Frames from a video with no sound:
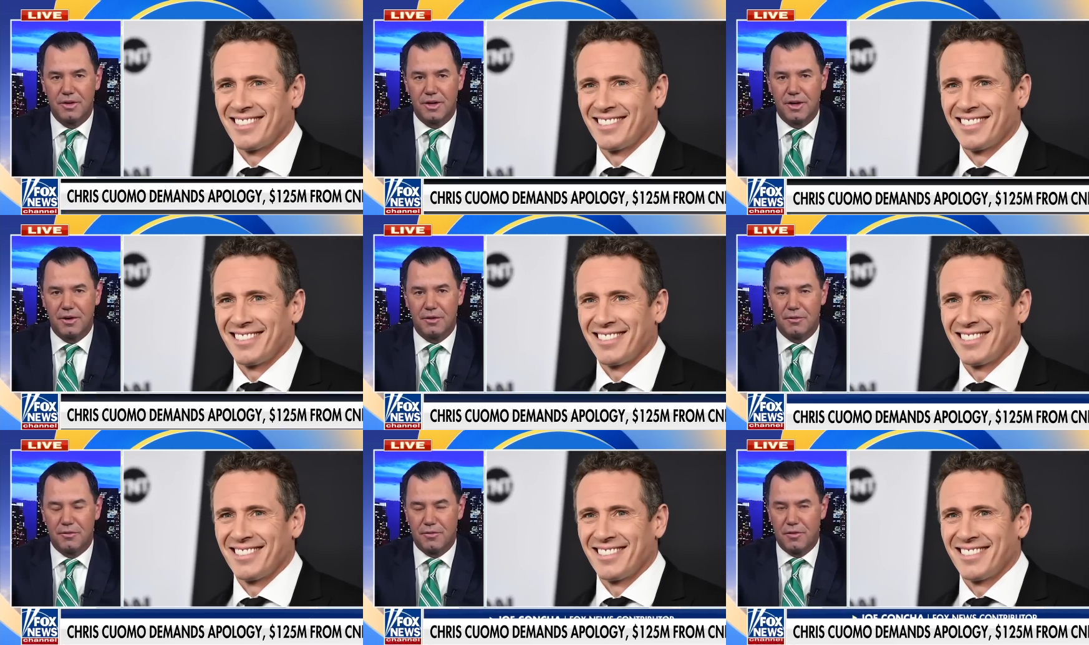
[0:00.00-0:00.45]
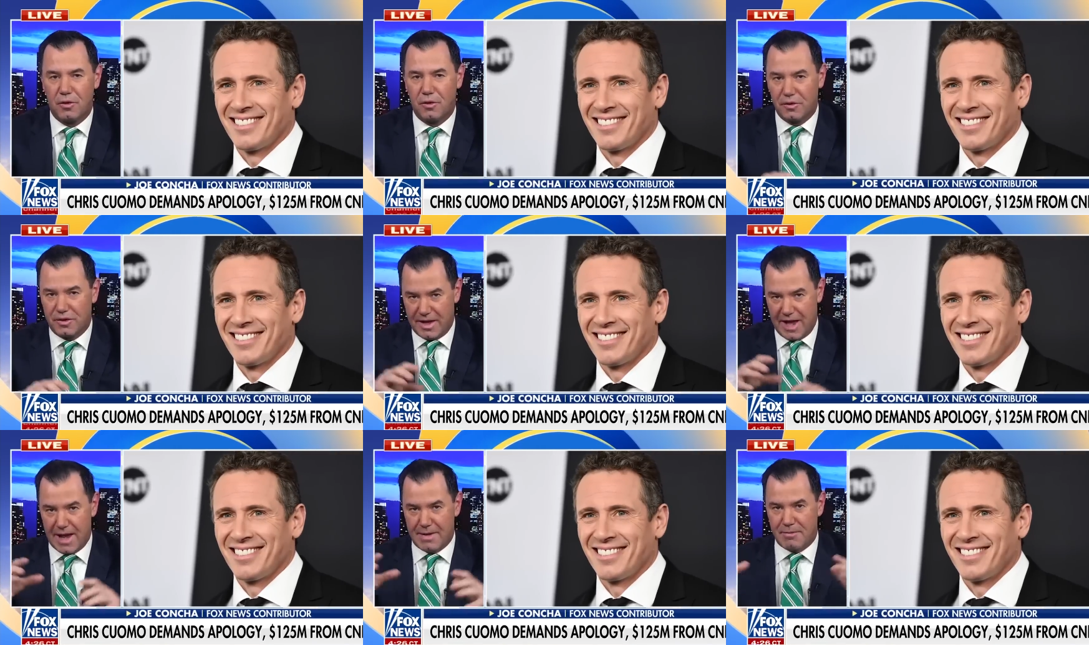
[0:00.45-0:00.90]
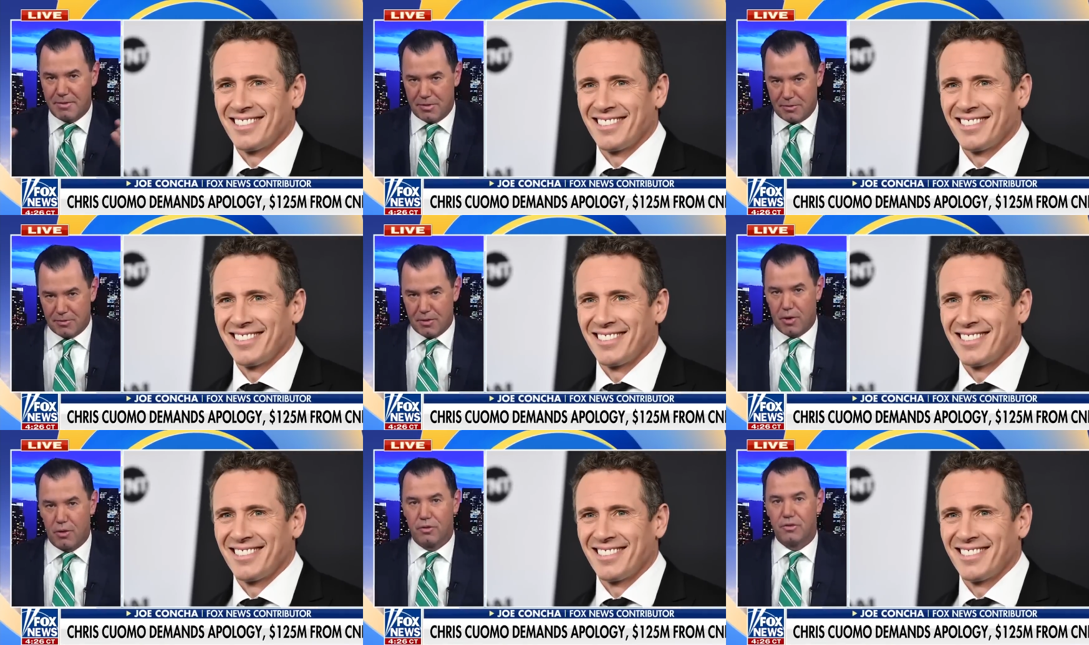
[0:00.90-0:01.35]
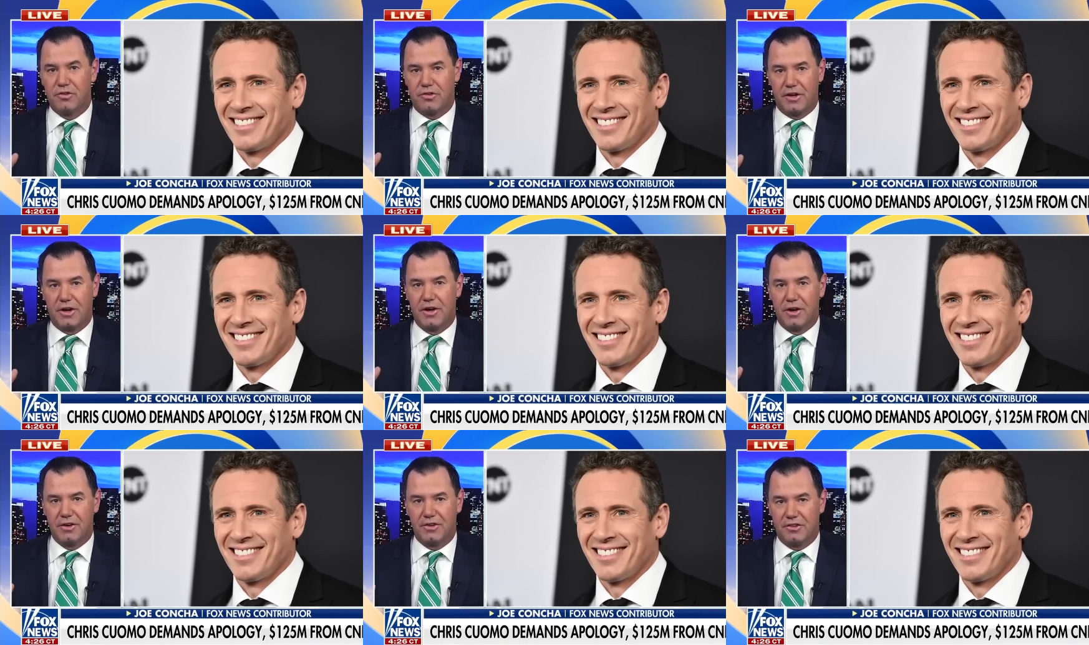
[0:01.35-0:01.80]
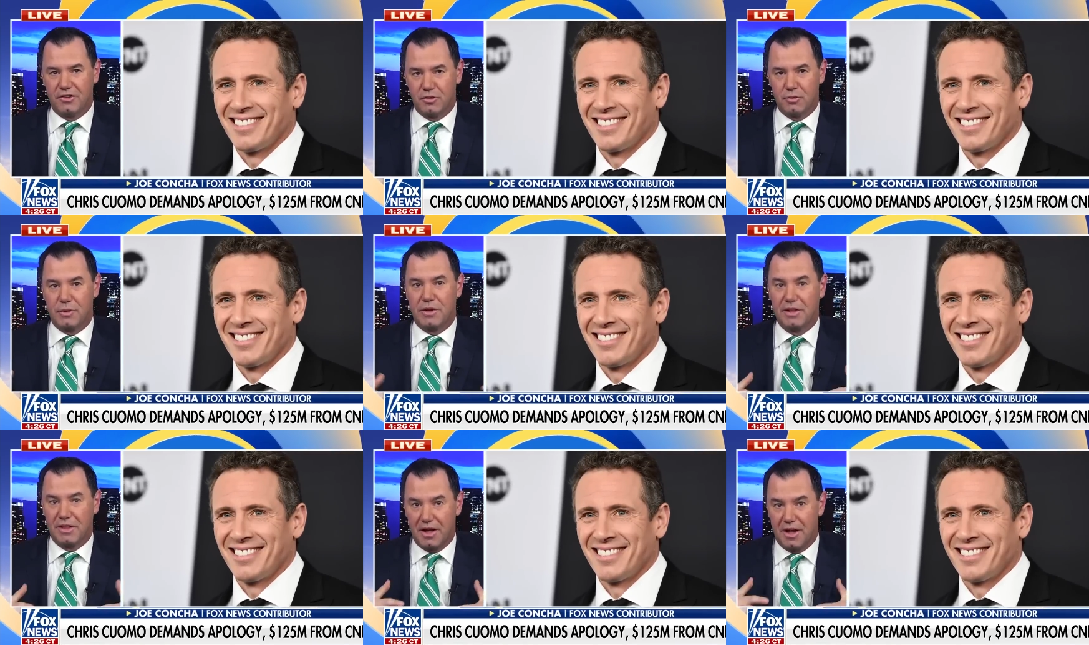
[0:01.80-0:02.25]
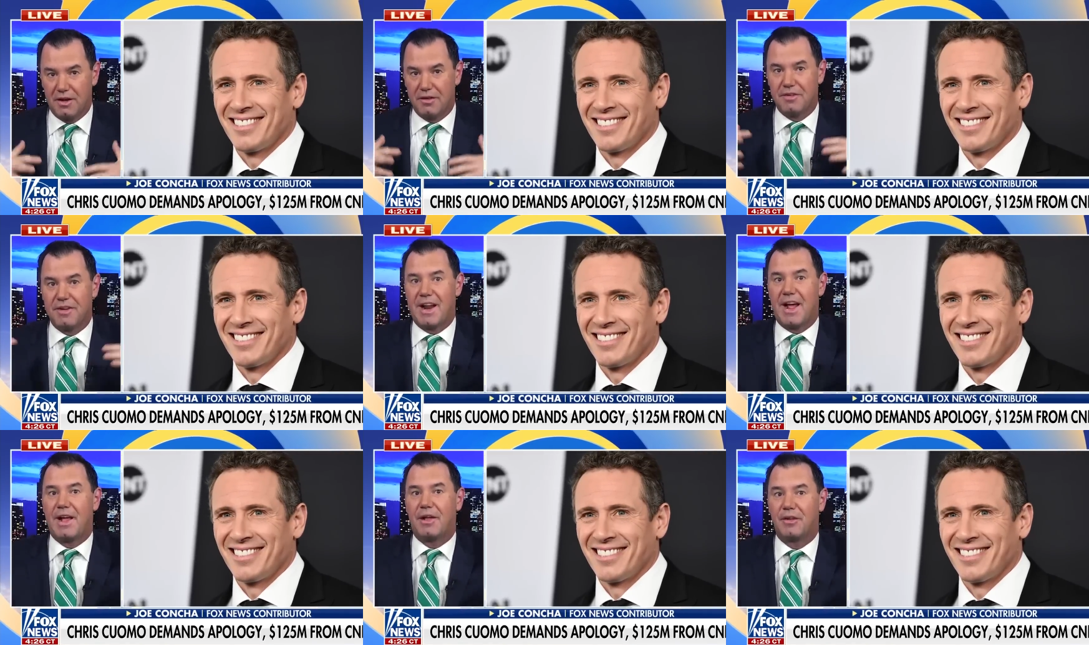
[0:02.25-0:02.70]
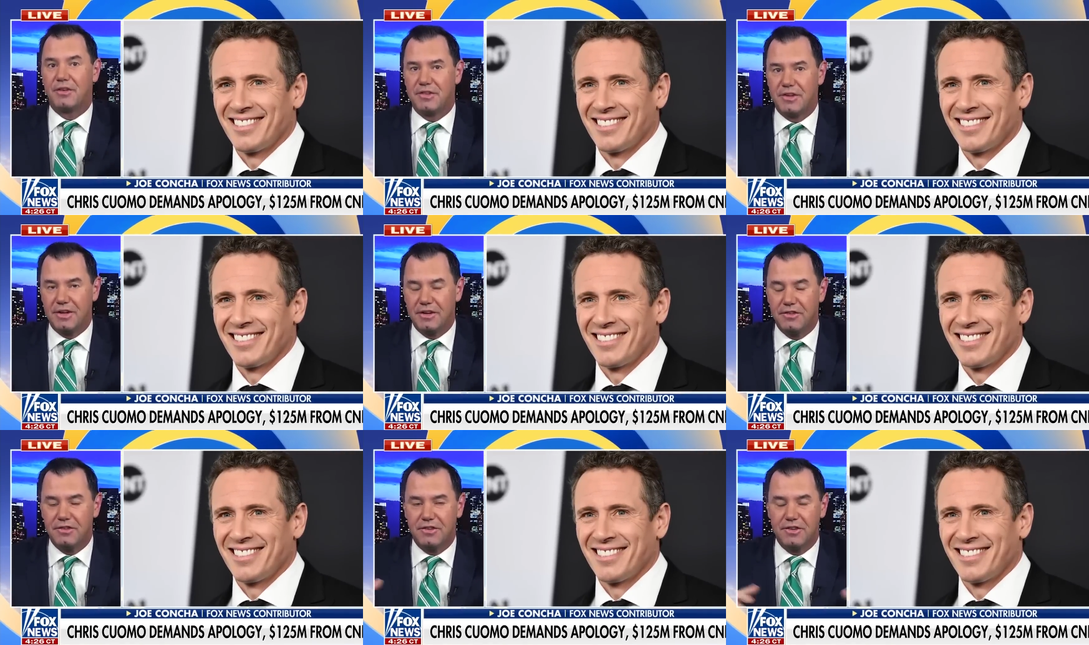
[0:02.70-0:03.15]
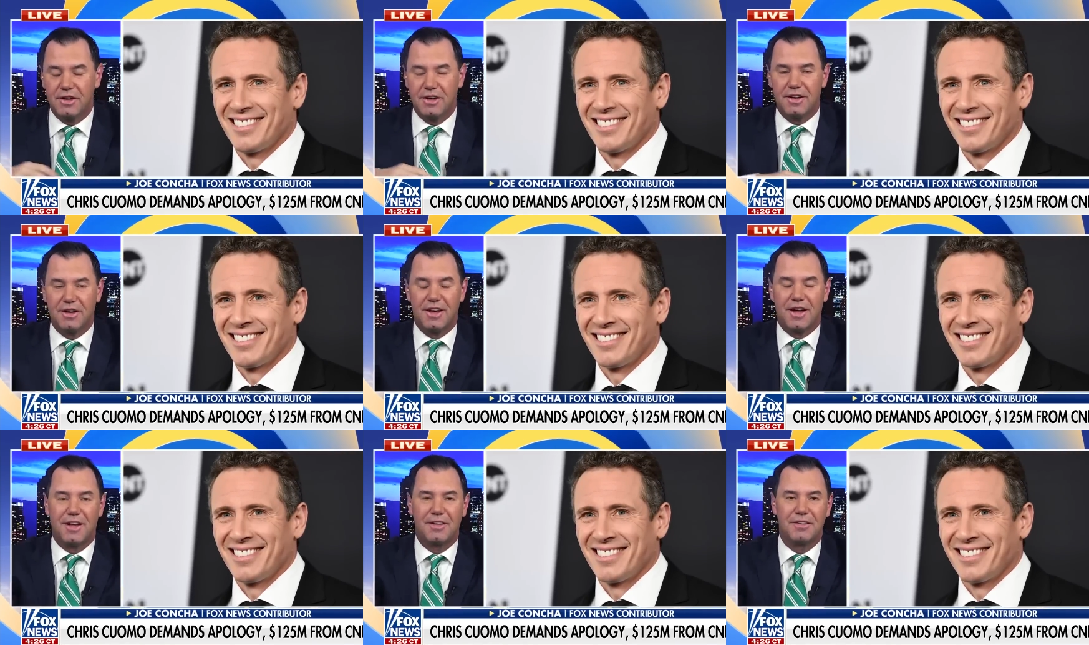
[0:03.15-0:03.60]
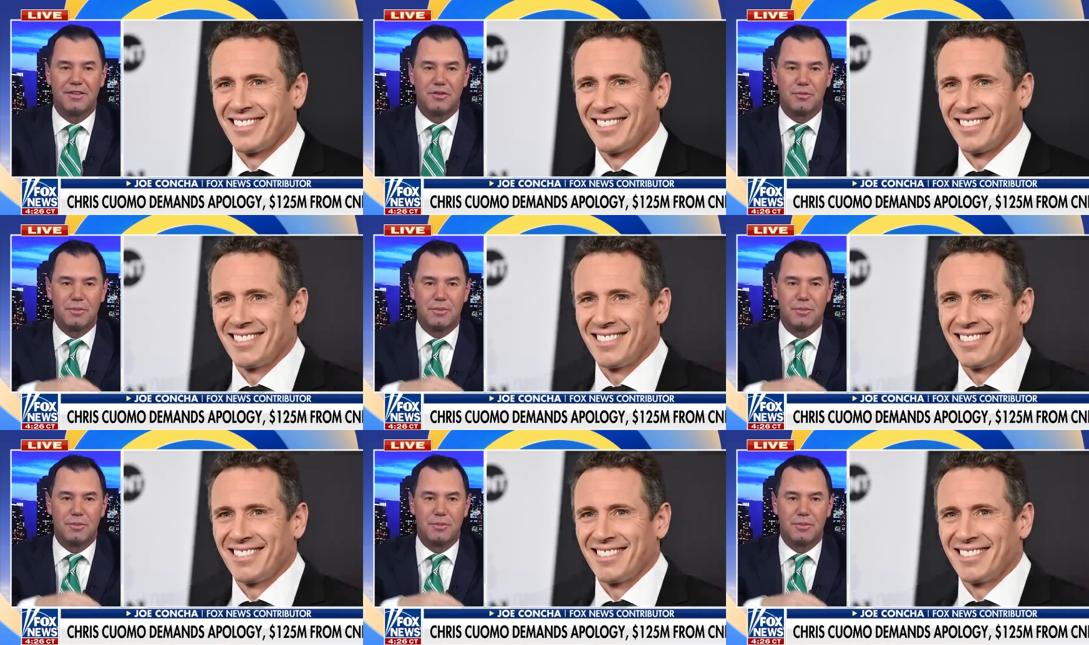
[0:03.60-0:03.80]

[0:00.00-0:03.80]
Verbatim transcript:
Speaker 1: you know full Game of Thrones here, since we love analogies uh, on this